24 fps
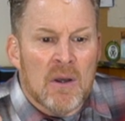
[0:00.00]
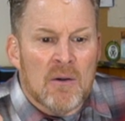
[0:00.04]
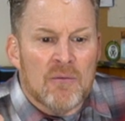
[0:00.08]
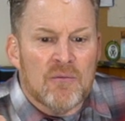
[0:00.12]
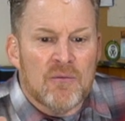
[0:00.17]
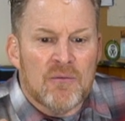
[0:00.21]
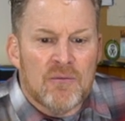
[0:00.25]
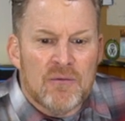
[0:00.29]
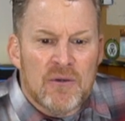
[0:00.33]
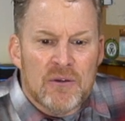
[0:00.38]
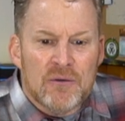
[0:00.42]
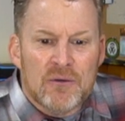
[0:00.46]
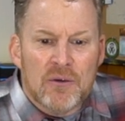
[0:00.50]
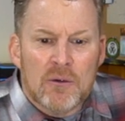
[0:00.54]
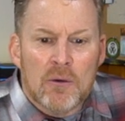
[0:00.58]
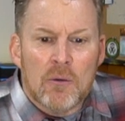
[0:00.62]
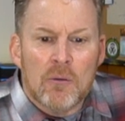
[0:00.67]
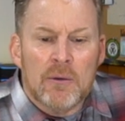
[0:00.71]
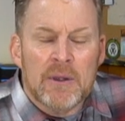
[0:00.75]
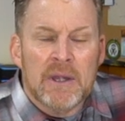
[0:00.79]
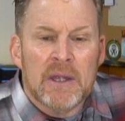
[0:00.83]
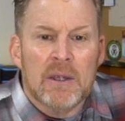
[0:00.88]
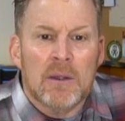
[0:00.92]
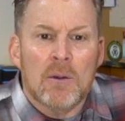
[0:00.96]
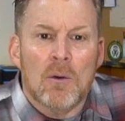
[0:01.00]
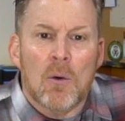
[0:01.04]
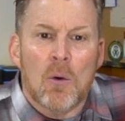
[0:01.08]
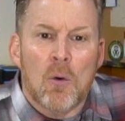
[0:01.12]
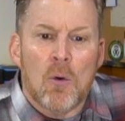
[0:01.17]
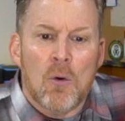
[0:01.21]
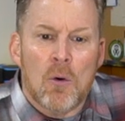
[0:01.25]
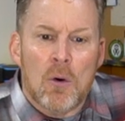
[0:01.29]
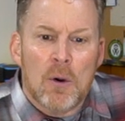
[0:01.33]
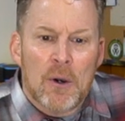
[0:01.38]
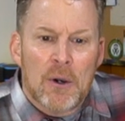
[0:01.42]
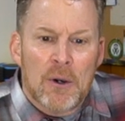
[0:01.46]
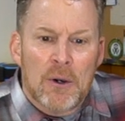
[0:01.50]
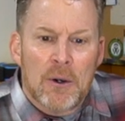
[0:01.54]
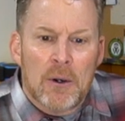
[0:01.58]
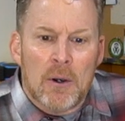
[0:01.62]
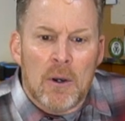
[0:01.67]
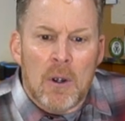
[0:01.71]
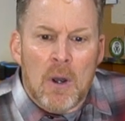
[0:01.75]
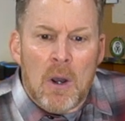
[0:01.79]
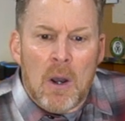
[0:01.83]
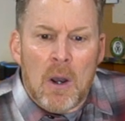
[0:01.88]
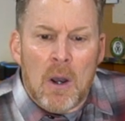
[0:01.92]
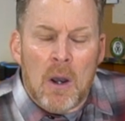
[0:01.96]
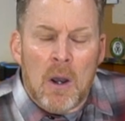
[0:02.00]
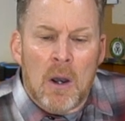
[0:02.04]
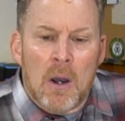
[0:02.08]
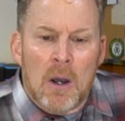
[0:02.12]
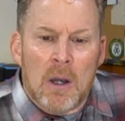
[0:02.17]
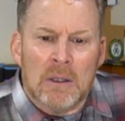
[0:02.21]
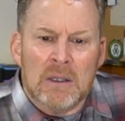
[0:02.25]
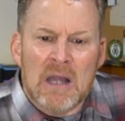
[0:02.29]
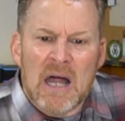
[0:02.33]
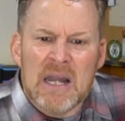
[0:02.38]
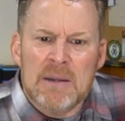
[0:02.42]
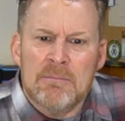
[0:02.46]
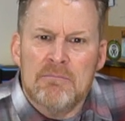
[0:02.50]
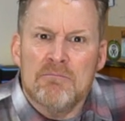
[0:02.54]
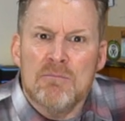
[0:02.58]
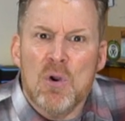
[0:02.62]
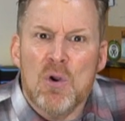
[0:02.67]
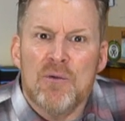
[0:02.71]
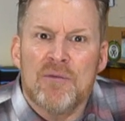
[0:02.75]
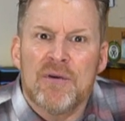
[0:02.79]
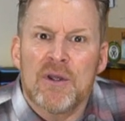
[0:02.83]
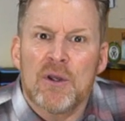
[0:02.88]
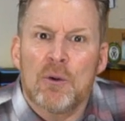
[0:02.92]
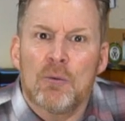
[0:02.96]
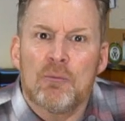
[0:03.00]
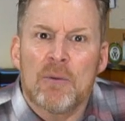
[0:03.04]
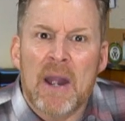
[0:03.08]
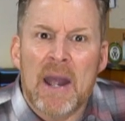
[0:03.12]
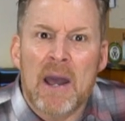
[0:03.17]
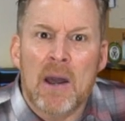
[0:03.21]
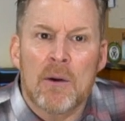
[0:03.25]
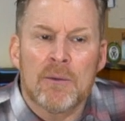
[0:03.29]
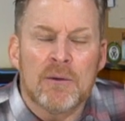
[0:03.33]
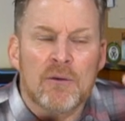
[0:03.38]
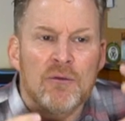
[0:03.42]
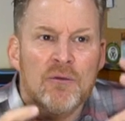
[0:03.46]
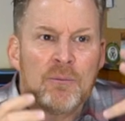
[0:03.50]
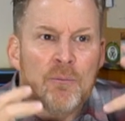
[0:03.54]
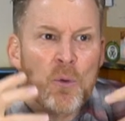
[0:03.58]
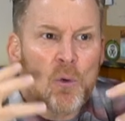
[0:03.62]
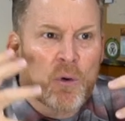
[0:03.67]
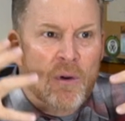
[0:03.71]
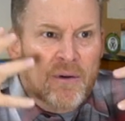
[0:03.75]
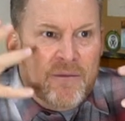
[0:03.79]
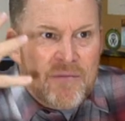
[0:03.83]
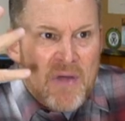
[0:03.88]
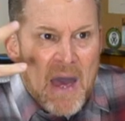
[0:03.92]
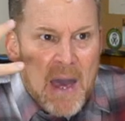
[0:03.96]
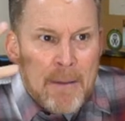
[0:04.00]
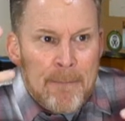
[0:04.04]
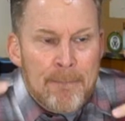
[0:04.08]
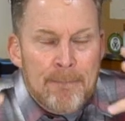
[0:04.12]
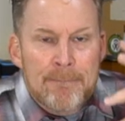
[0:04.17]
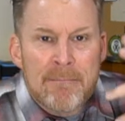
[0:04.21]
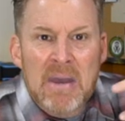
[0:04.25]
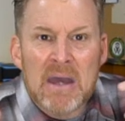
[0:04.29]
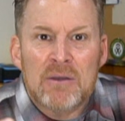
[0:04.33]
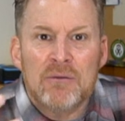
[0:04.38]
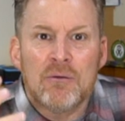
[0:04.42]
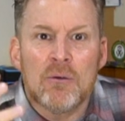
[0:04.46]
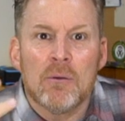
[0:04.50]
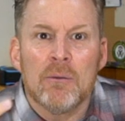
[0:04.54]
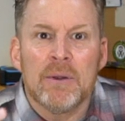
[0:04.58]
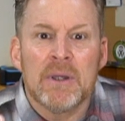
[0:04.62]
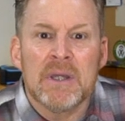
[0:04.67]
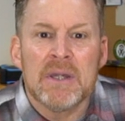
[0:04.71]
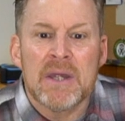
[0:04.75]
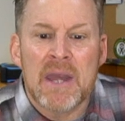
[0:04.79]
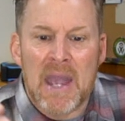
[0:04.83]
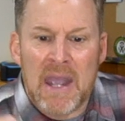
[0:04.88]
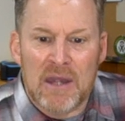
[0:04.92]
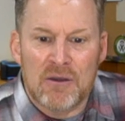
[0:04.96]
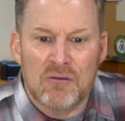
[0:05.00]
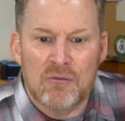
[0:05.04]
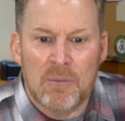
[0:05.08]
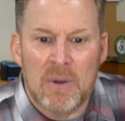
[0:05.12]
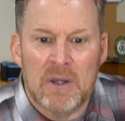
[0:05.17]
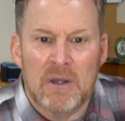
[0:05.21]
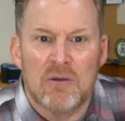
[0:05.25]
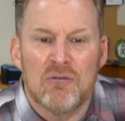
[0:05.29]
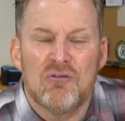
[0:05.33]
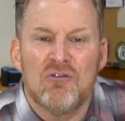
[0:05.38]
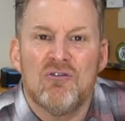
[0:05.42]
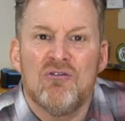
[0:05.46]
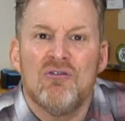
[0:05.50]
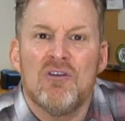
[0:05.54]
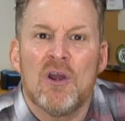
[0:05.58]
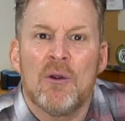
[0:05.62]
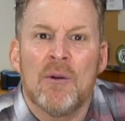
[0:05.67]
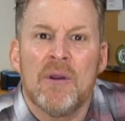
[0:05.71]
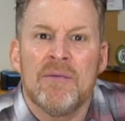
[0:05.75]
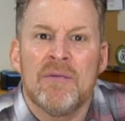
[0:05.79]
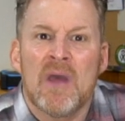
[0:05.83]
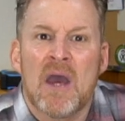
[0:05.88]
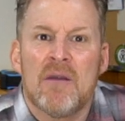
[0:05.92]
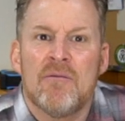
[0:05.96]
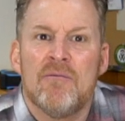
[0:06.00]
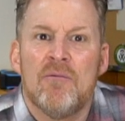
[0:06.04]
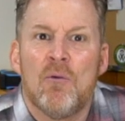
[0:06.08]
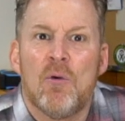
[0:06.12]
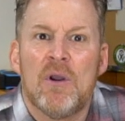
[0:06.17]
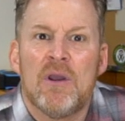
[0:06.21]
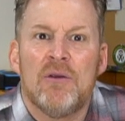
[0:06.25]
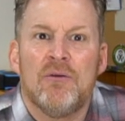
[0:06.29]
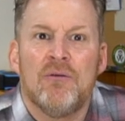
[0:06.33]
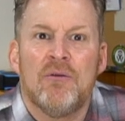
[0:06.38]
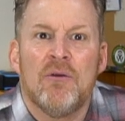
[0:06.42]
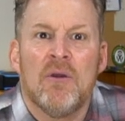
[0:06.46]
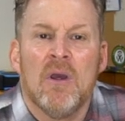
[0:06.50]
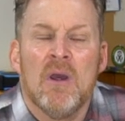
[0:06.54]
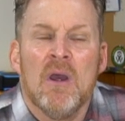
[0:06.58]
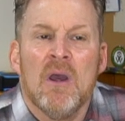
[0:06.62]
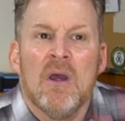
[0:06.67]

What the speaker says: physically or a lot of moving around. It's more of that mental engagement and sharing that voice,